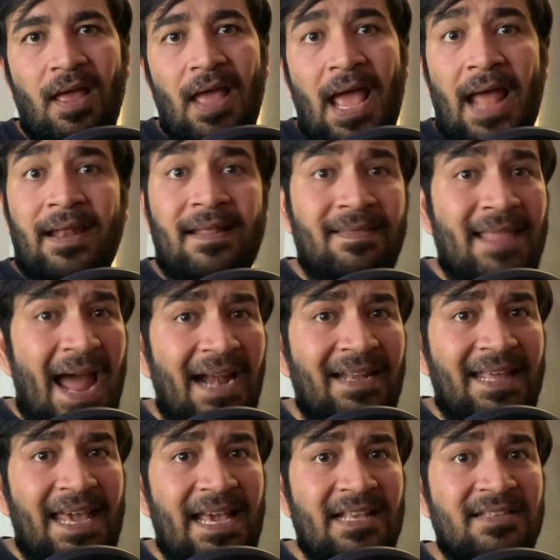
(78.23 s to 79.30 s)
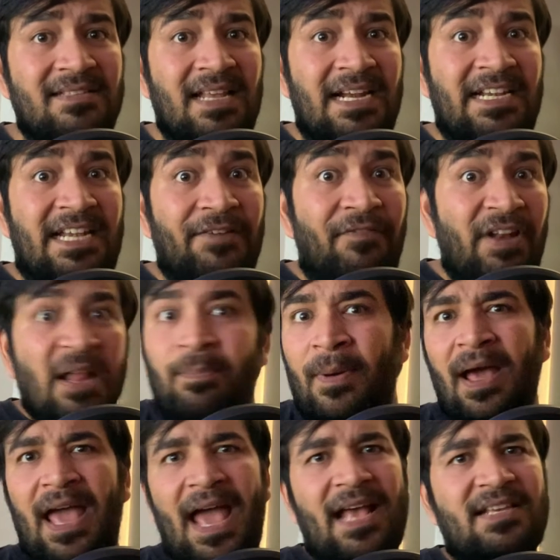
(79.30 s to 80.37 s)
and in that case
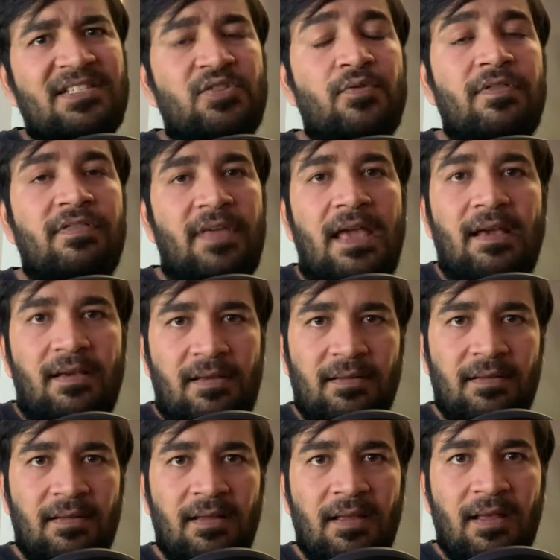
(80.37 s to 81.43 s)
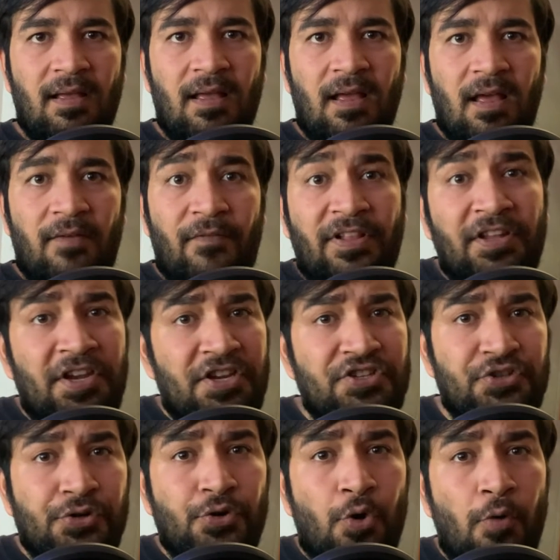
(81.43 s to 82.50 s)
developer has to think whether he
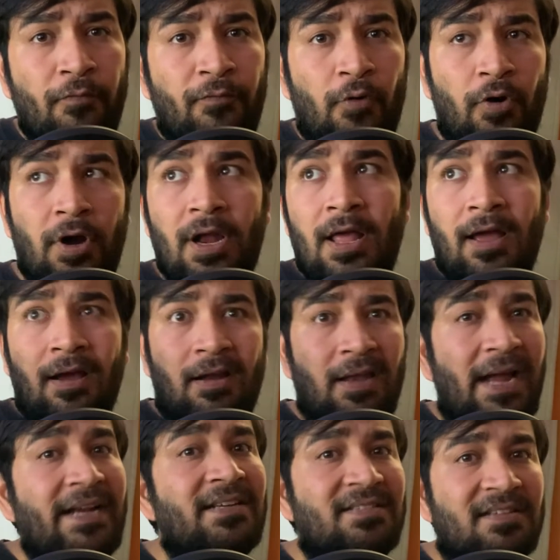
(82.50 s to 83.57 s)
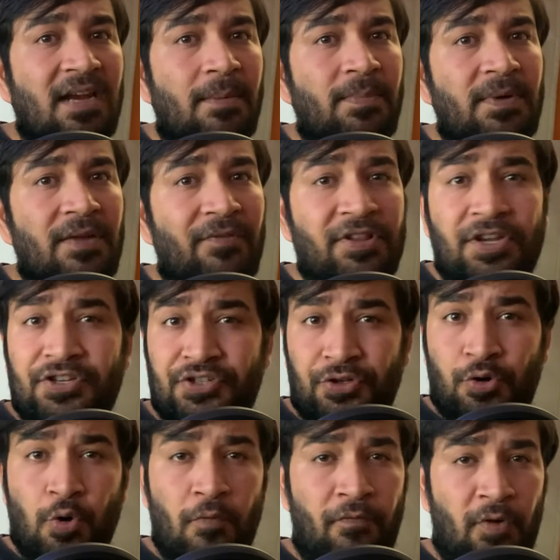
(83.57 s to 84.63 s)
should go for client script, whether he should
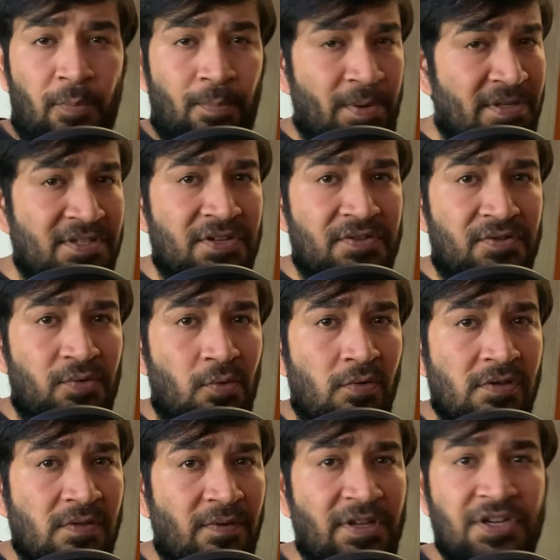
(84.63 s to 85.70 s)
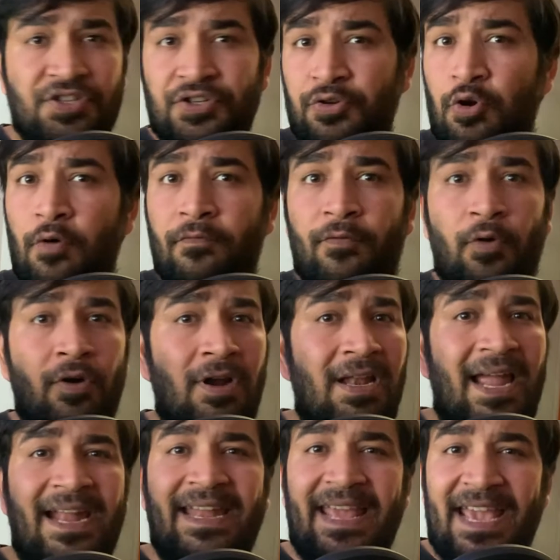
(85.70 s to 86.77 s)
go for business rules, whether he should go for
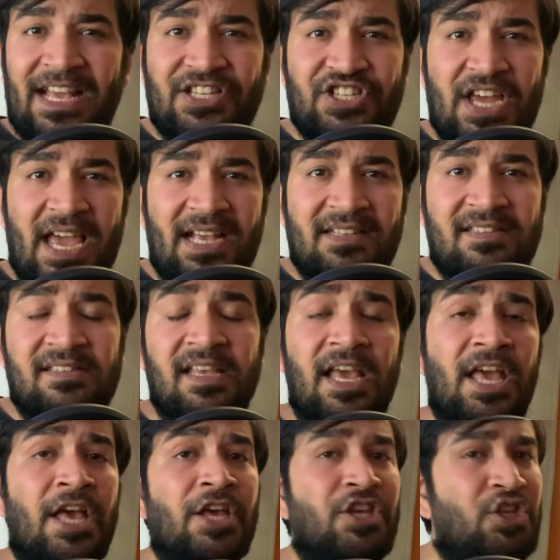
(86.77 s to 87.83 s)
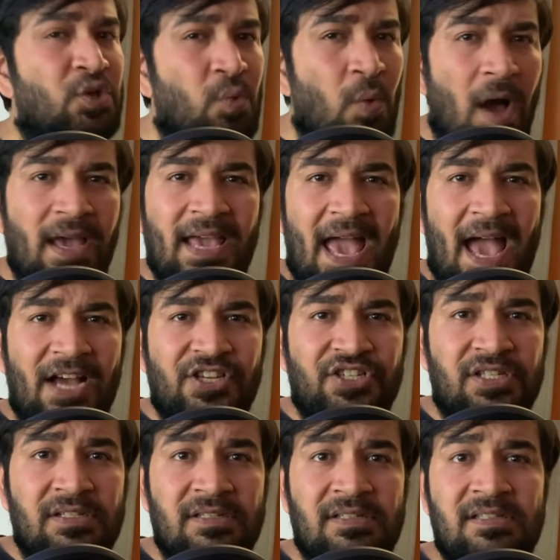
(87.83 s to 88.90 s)
Glide Ajax, UI
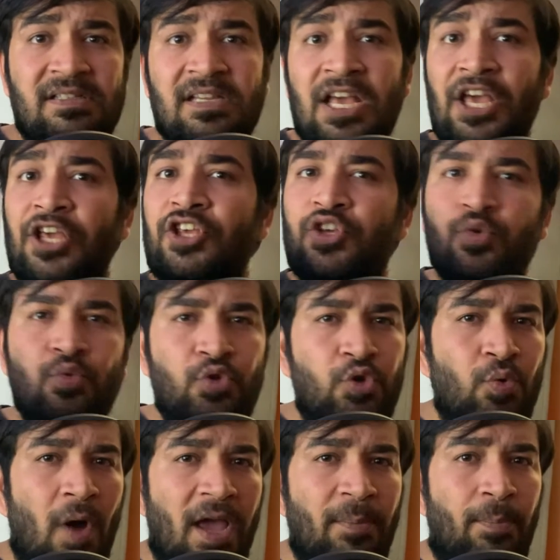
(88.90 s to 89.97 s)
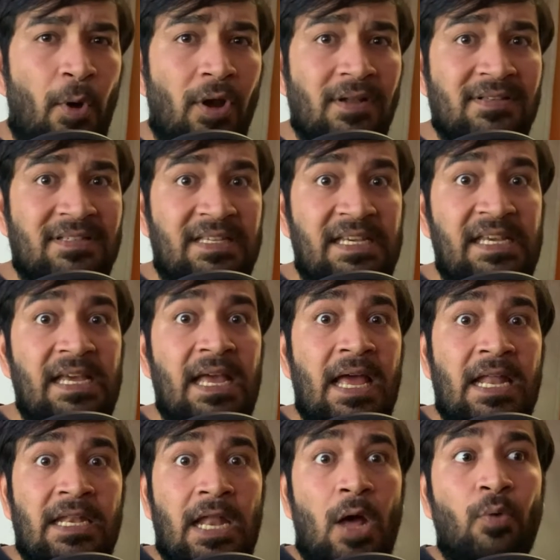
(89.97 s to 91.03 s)
actions, UI policy.
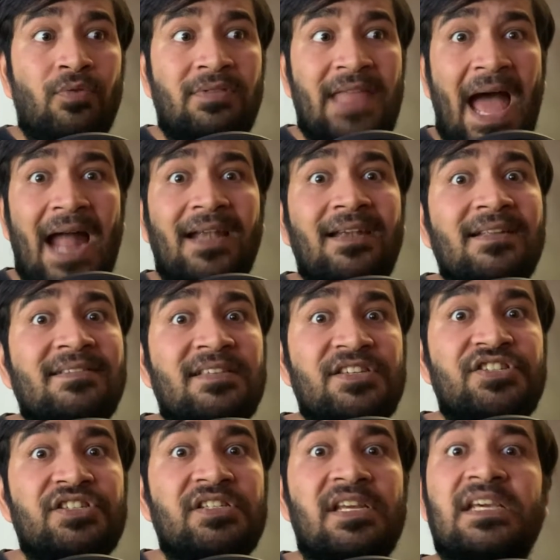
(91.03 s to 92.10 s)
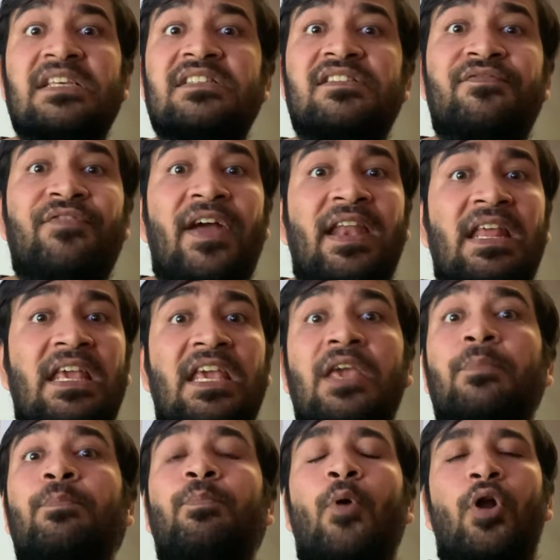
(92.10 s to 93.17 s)
Now that decision is very
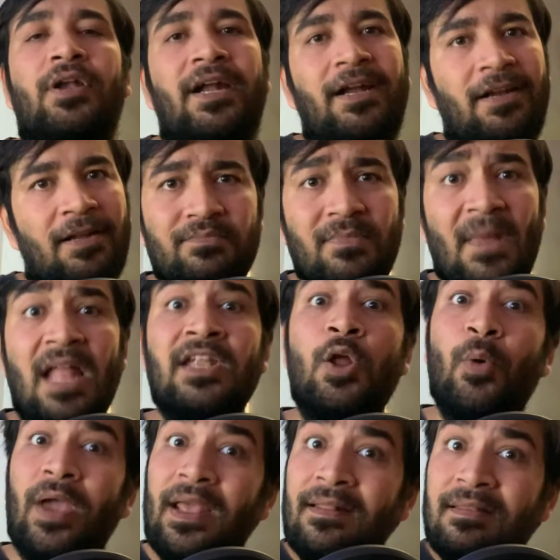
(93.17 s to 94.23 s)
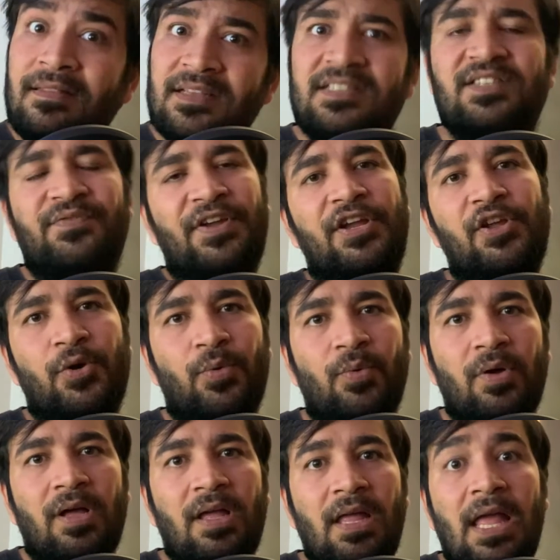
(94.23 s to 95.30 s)
important. Now in this video,
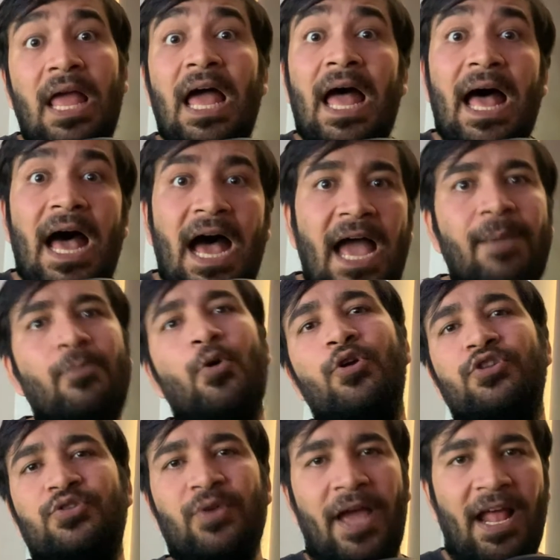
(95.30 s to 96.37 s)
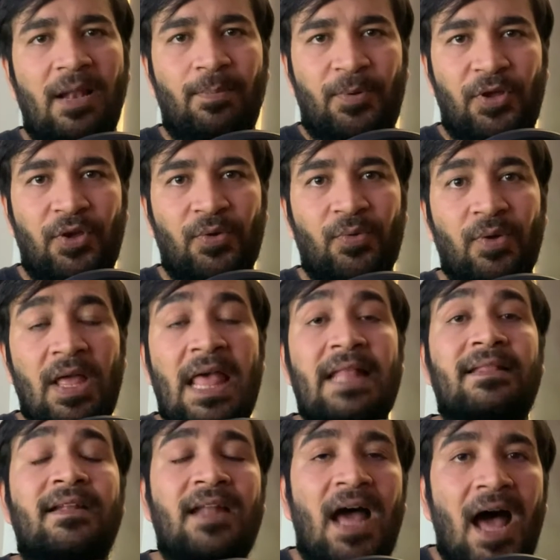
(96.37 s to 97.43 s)
I'm going to help you
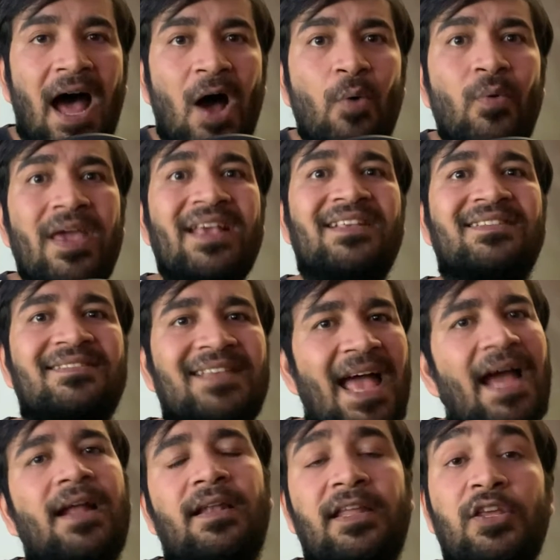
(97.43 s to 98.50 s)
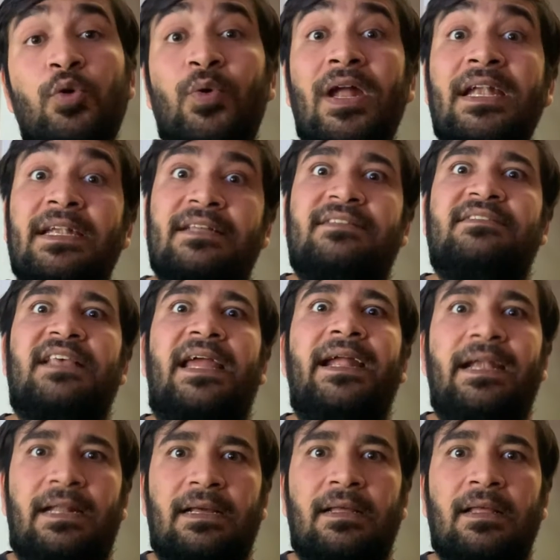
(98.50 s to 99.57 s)
that how exactly you can decide